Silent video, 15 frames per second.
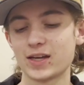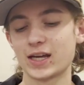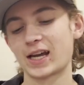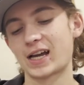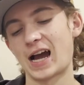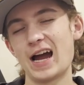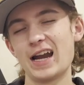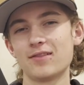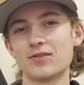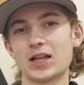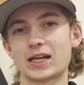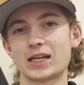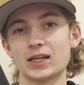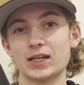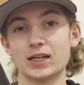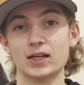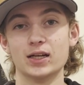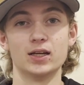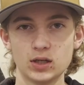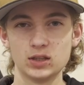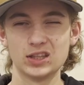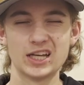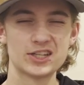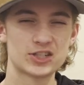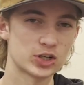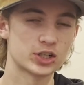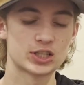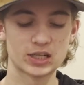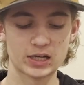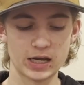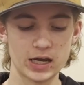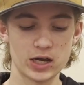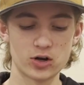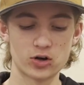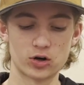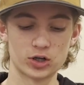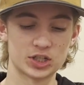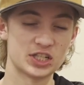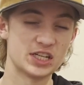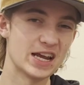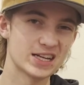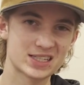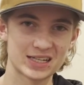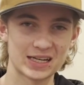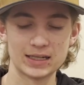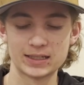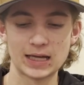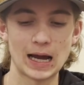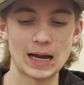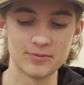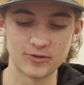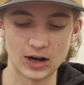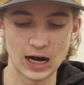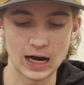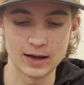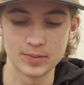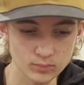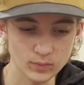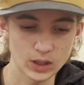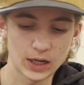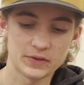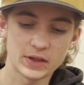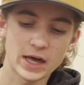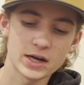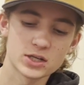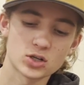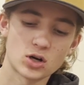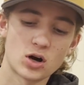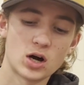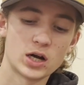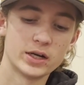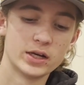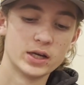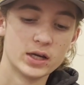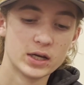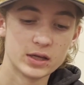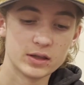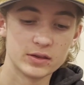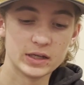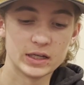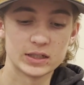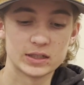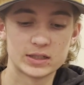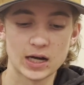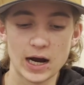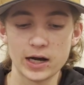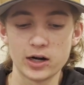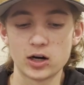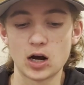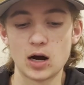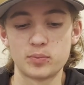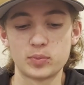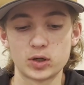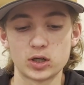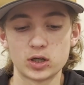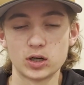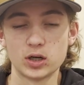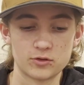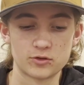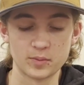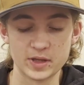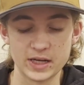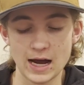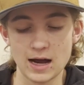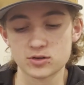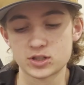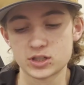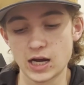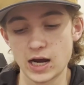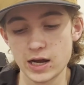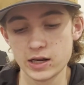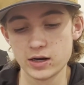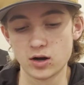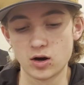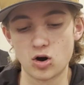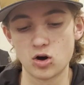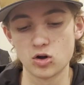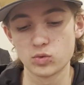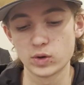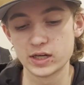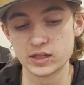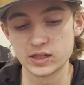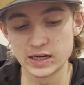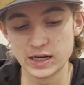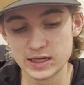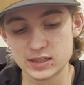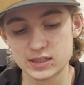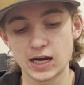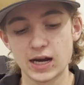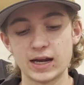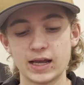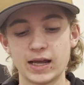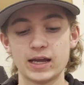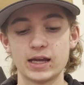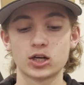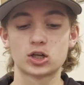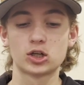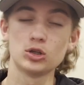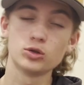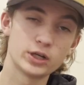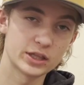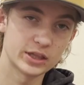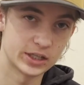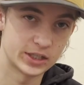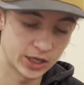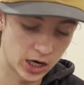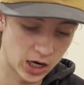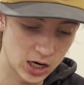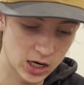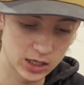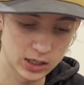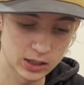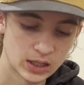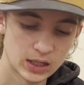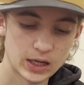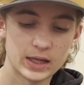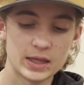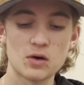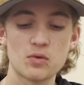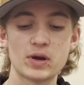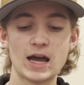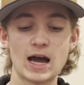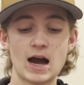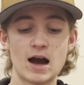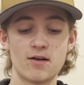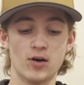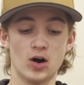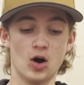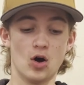it kind of like a lizard skin or snake skin type vibe. And that is on the entire upper from the outside all the way to the inside, including the tongue. And then we have